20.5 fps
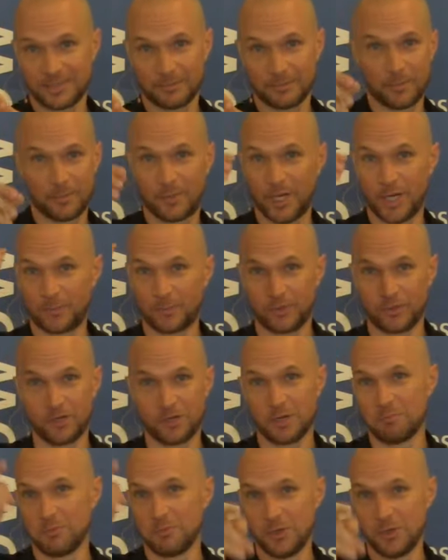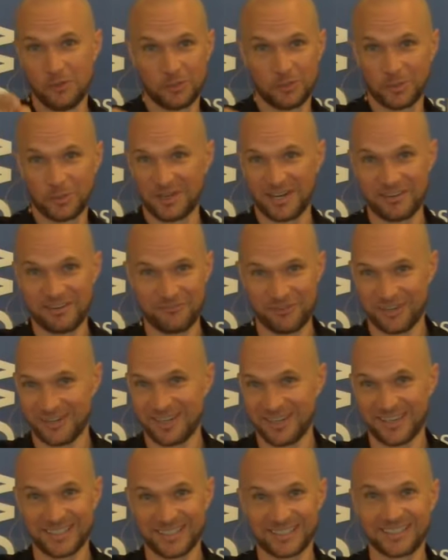I'm going to put up with your mood or whatever it
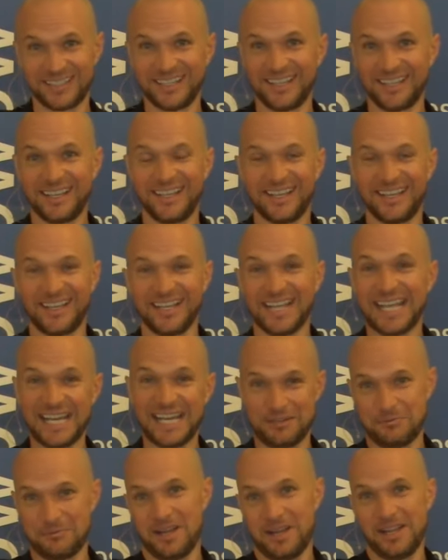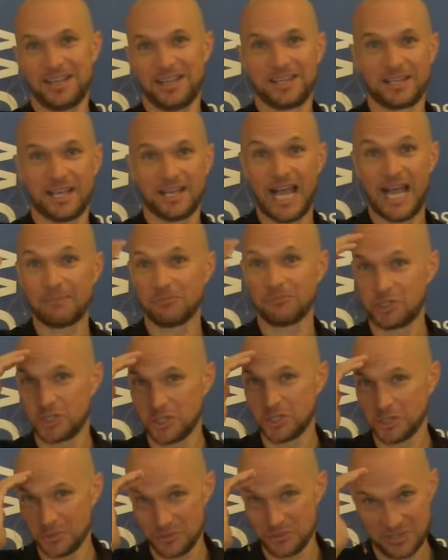is anyway. I'm
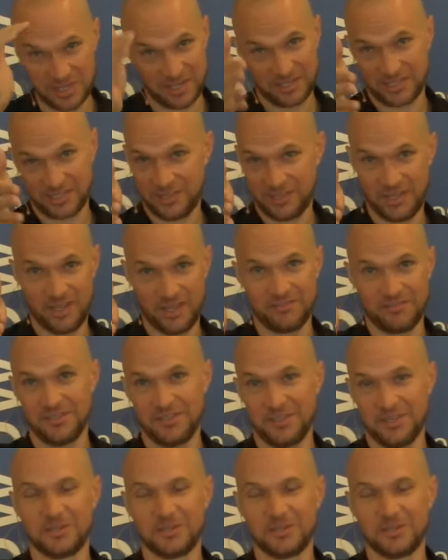choosing to love you.